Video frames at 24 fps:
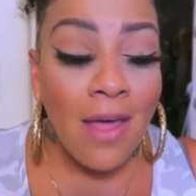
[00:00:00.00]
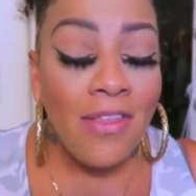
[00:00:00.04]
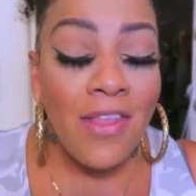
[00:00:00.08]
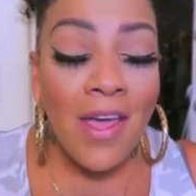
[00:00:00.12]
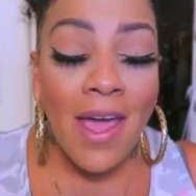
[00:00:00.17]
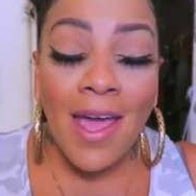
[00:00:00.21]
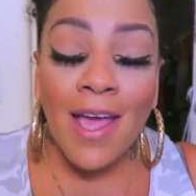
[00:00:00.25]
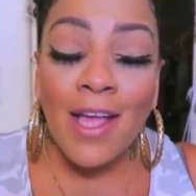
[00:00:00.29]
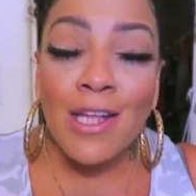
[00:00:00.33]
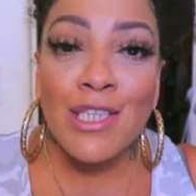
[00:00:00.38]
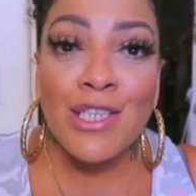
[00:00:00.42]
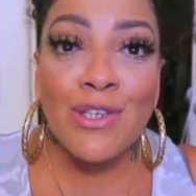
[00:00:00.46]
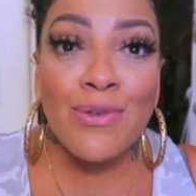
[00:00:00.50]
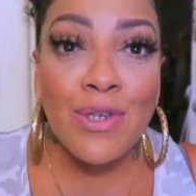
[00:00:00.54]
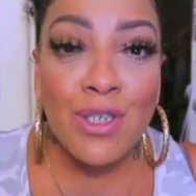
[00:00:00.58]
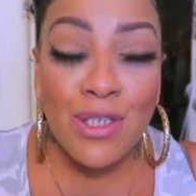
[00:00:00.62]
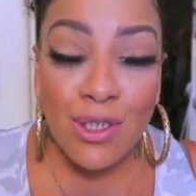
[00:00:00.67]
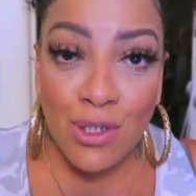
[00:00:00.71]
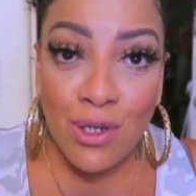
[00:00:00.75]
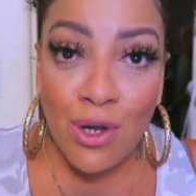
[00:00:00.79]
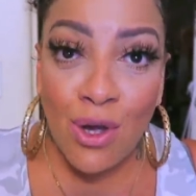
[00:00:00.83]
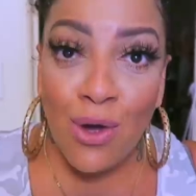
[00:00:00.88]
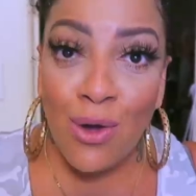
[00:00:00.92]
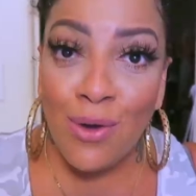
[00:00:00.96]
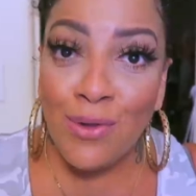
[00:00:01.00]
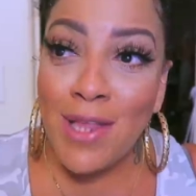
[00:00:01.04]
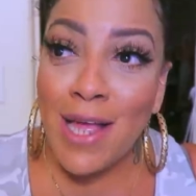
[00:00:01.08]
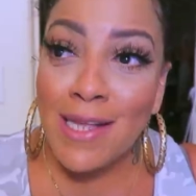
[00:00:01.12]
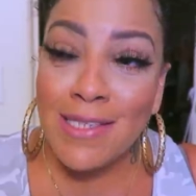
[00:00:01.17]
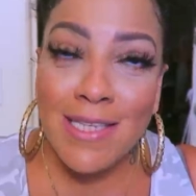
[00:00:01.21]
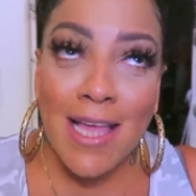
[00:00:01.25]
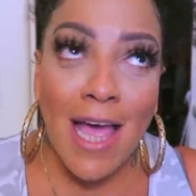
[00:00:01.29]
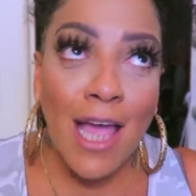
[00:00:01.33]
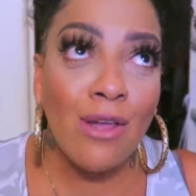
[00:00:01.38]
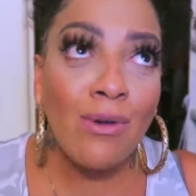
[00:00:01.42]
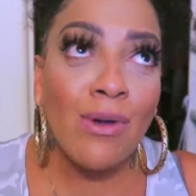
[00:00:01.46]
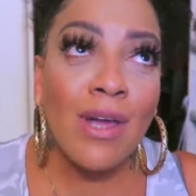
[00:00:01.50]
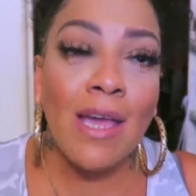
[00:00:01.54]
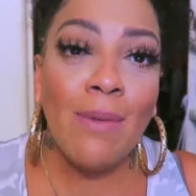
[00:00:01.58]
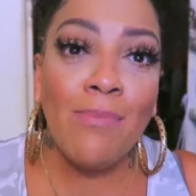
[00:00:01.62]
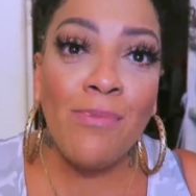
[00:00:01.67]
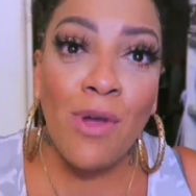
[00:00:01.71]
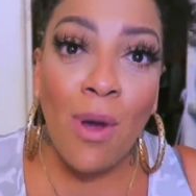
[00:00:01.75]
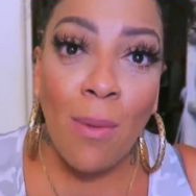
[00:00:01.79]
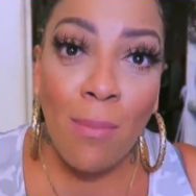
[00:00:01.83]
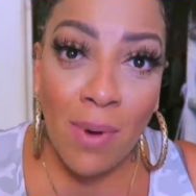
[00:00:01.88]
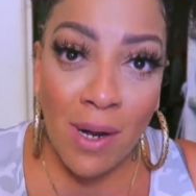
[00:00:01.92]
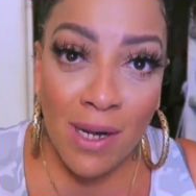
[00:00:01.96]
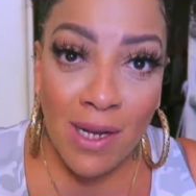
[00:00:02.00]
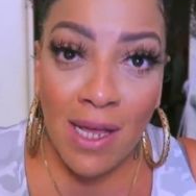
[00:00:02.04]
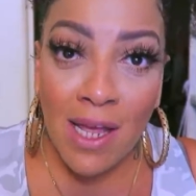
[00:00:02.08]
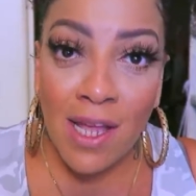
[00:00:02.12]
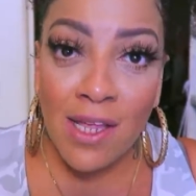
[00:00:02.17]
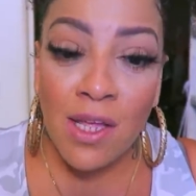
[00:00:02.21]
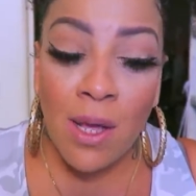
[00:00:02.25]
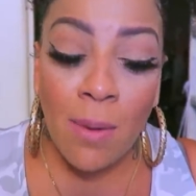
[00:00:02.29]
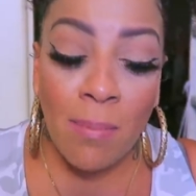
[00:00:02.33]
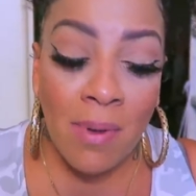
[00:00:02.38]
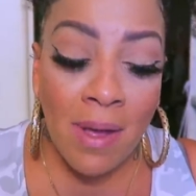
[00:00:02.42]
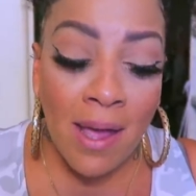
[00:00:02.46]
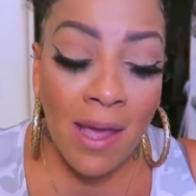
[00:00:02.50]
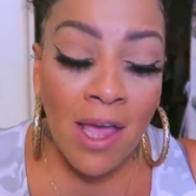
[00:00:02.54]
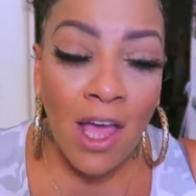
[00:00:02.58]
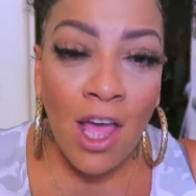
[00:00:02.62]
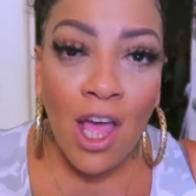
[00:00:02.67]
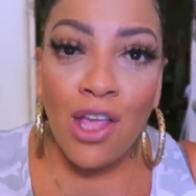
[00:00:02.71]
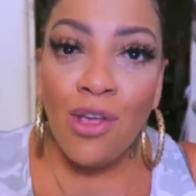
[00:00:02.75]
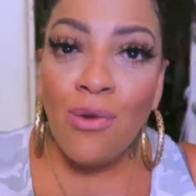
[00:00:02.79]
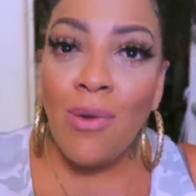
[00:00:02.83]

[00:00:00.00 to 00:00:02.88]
The answer is no. That's how you keep your money in your bank.